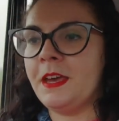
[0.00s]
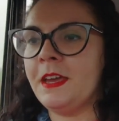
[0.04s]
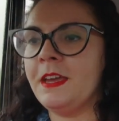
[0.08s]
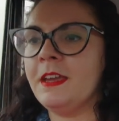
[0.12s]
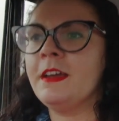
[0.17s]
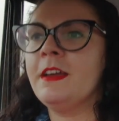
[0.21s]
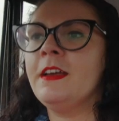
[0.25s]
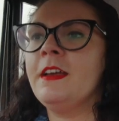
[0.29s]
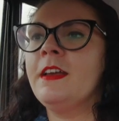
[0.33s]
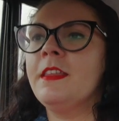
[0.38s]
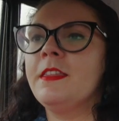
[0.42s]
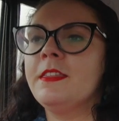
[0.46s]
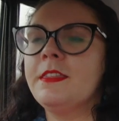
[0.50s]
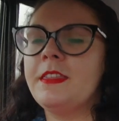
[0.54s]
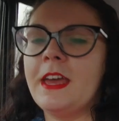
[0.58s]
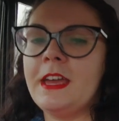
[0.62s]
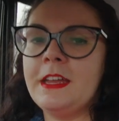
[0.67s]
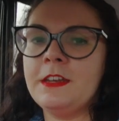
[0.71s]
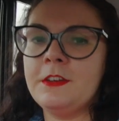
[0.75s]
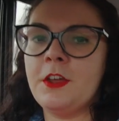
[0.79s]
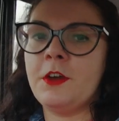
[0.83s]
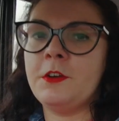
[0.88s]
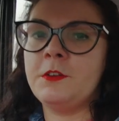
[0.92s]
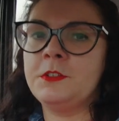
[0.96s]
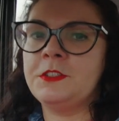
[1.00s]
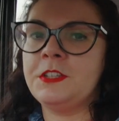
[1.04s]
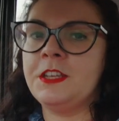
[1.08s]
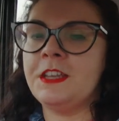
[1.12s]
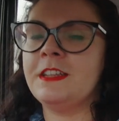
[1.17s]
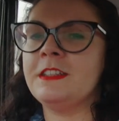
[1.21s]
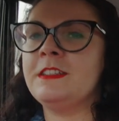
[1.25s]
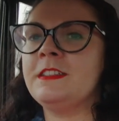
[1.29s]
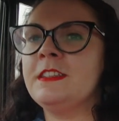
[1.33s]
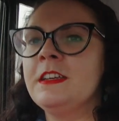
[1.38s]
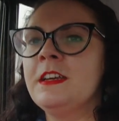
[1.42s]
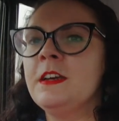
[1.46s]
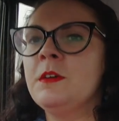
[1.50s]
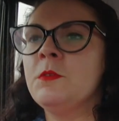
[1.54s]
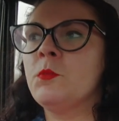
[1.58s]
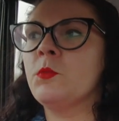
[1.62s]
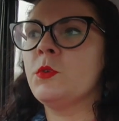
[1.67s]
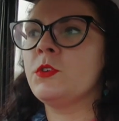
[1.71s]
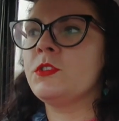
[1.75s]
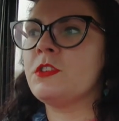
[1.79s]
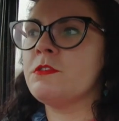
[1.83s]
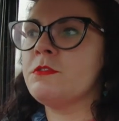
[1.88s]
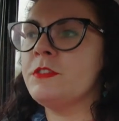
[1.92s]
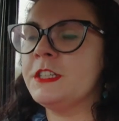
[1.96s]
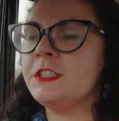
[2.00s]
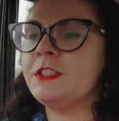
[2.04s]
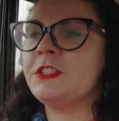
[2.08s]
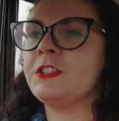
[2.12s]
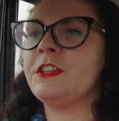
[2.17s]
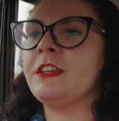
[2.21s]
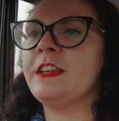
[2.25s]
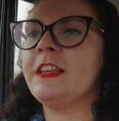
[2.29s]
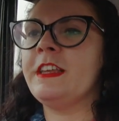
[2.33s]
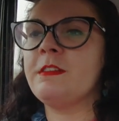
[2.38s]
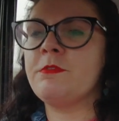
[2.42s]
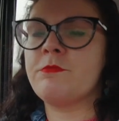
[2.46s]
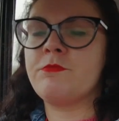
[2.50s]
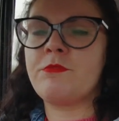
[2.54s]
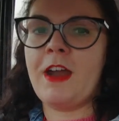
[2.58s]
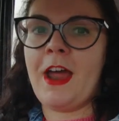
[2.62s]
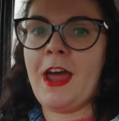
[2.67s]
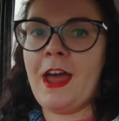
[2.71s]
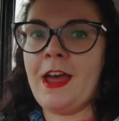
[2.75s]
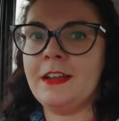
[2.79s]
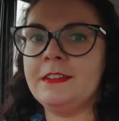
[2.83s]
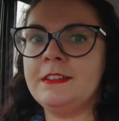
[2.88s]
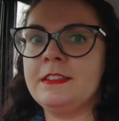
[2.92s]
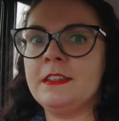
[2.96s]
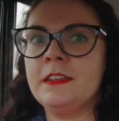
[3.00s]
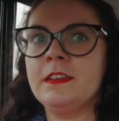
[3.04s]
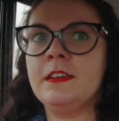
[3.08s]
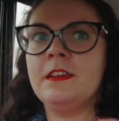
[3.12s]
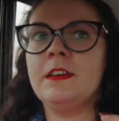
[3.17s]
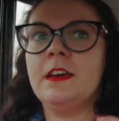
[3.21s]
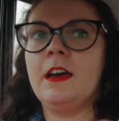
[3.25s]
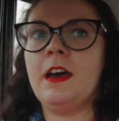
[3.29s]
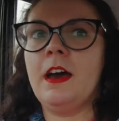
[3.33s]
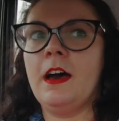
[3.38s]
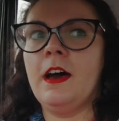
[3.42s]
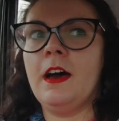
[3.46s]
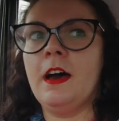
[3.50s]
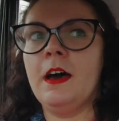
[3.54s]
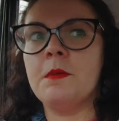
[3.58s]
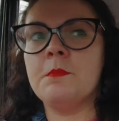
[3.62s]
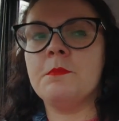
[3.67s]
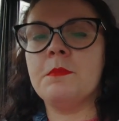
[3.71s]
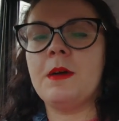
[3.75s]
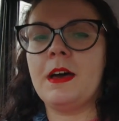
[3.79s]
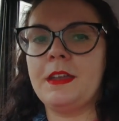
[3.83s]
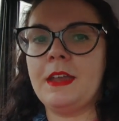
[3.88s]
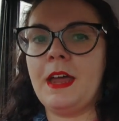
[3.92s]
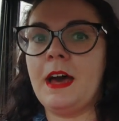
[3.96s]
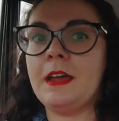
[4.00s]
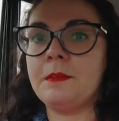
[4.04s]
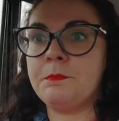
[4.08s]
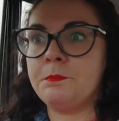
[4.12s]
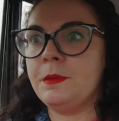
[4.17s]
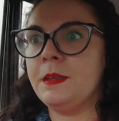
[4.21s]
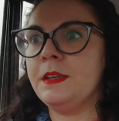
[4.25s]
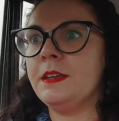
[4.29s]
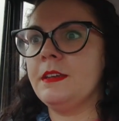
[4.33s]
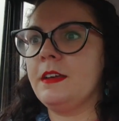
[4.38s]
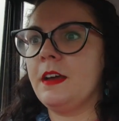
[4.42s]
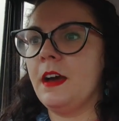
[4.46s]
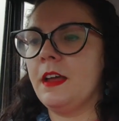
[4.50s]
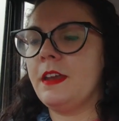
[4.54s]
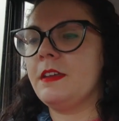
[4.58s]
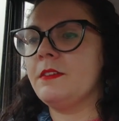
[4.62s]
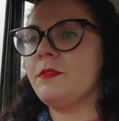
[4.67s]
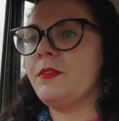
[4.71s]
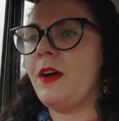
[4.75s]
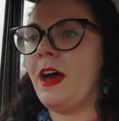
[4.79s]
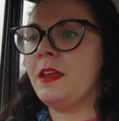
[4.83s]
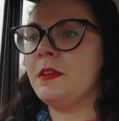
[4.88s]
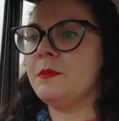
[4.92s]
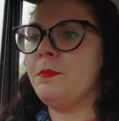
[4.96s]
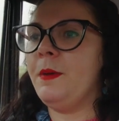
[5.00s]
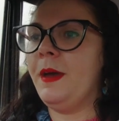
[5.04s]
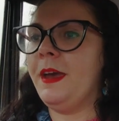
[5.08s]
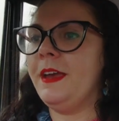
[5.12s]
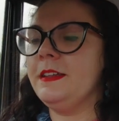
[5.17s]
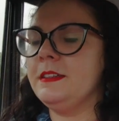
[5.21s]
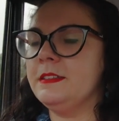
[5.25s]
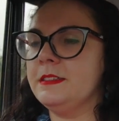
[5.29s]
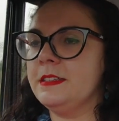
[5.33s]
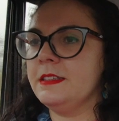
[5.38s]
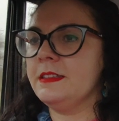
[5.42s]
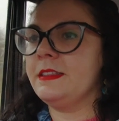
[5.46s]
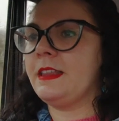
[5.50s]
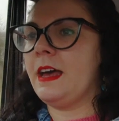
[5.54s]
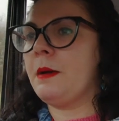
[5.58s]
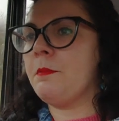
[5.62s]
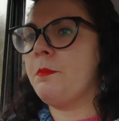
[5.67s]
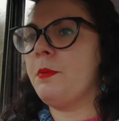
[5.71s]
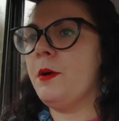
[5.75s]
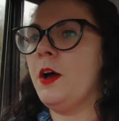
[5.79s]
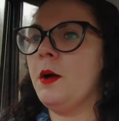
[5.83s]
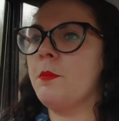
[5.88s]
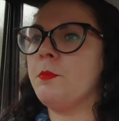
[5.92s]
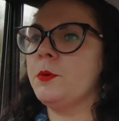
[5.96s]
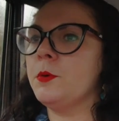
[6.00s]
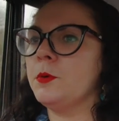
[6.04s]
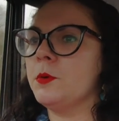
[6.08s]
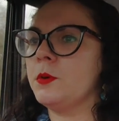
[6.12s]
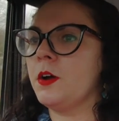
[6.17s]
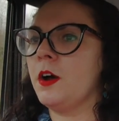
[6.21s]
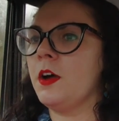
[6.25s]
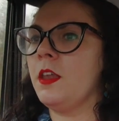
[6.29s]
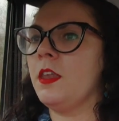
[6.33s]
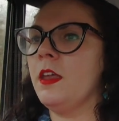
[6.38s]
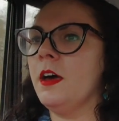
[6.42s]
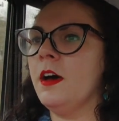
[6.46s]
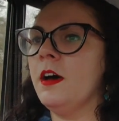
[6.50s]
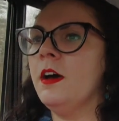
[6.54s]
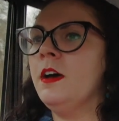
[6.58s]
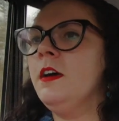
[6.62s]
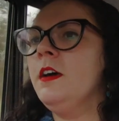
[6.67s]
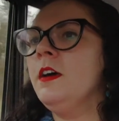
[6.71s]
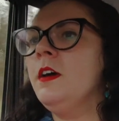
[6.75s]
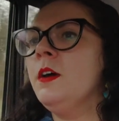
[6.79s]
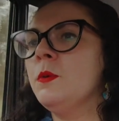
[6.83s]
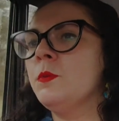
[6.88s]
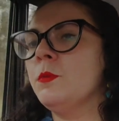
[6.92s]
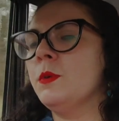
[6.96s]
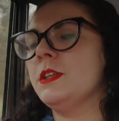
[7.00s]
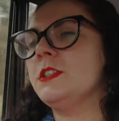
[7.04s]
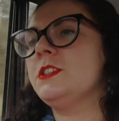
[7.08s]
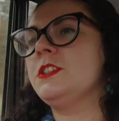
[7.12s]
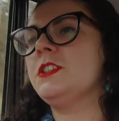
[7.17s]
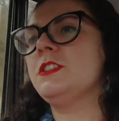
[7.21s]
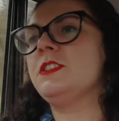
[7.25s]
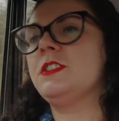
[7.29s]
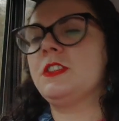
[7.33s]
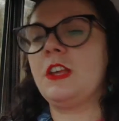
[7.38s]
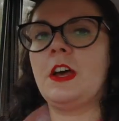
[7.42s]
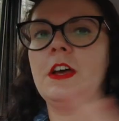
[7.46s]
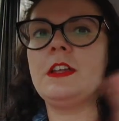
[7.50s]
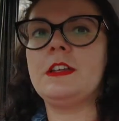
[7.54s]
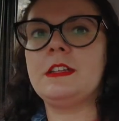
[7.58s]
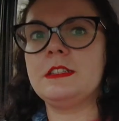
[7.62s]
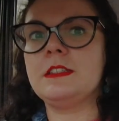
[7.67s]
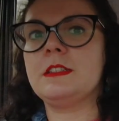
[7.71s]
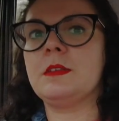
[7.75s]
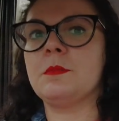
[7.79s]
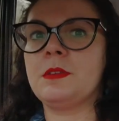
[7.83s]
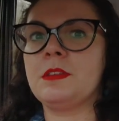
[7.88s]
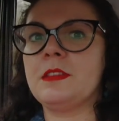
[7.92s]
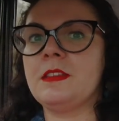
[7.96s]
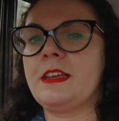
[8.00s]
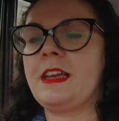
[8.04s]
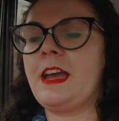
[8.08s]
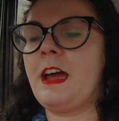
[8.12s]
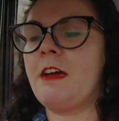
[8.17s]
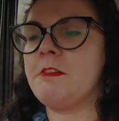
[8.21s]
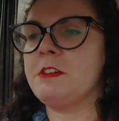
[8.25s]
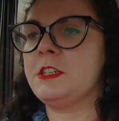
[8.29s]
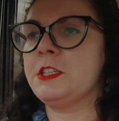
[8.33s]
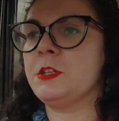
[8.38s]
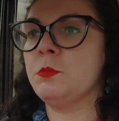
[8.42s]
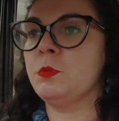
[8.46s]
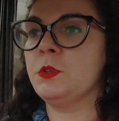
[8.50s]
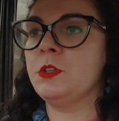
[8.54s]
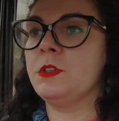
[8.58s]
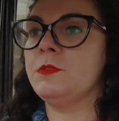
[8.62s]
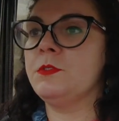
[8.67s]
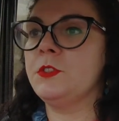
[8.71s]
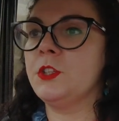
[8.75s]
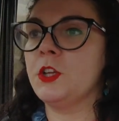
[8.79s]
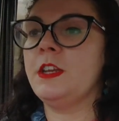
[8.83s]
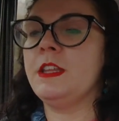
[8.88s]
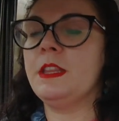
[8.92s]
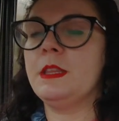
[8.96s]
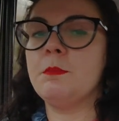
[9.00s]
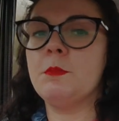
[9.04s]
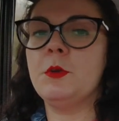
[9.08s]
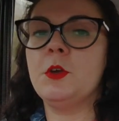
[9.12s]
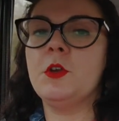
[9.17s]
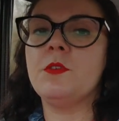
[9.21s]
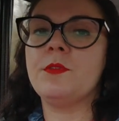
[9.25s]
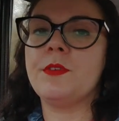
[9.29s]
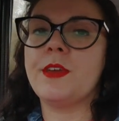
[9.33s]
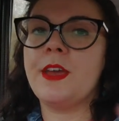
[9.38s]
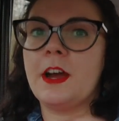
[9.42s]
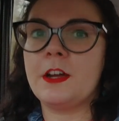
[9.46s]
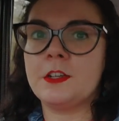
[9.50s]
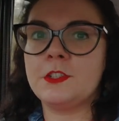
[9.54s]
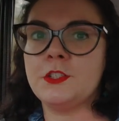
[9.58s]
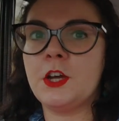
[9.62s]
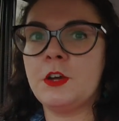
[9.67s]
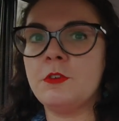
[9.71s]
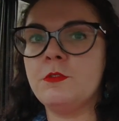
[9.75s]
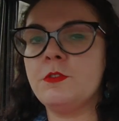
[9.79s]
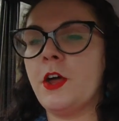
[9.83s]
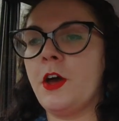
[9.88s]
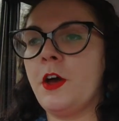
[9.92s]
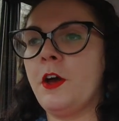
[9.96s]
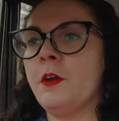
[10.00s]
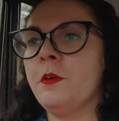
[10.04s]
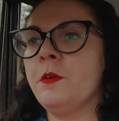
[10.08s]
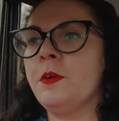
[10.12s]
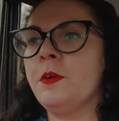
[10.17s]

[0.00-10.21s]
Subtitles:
they noted was originally red and had been kind of hand painted that purple colour, which is certainly something the character would have done in the movie. I don't know if